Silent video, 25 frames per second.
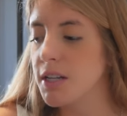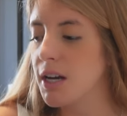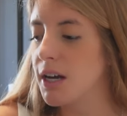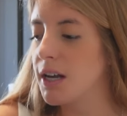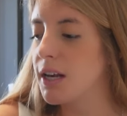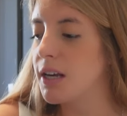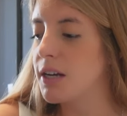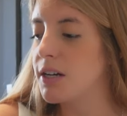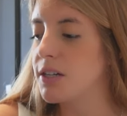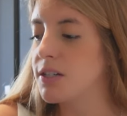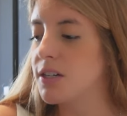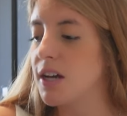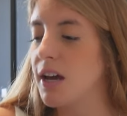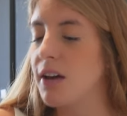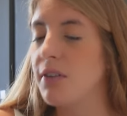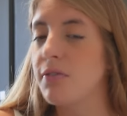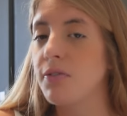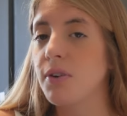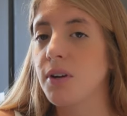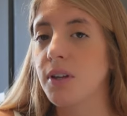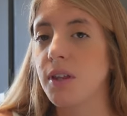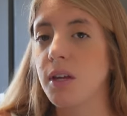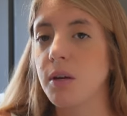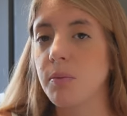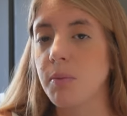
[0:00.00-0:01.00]
I learned
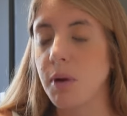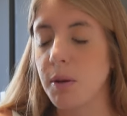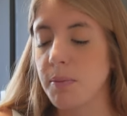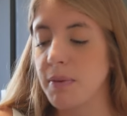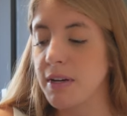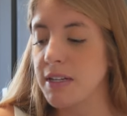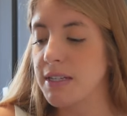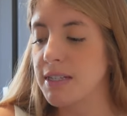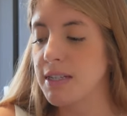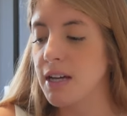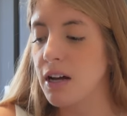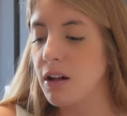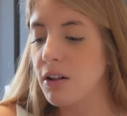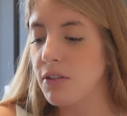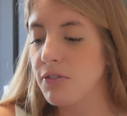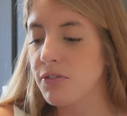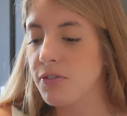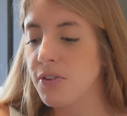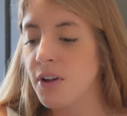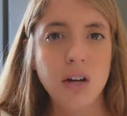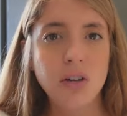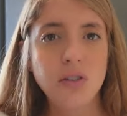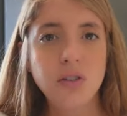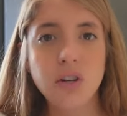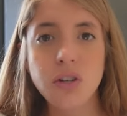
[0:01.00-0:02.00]
everything by
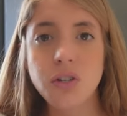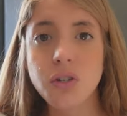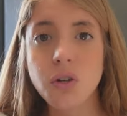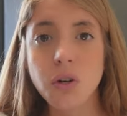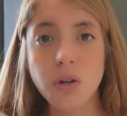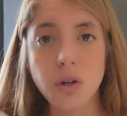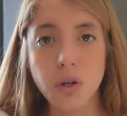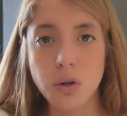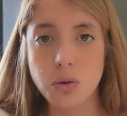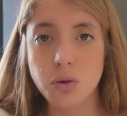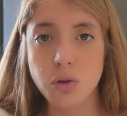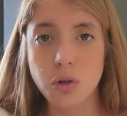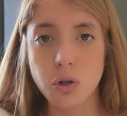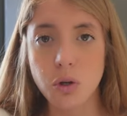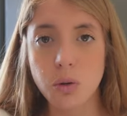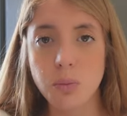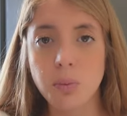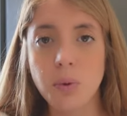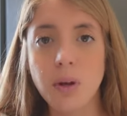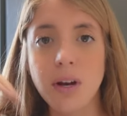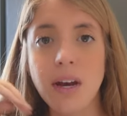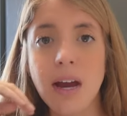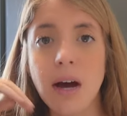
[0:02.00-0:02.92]
myself, just on YouTube.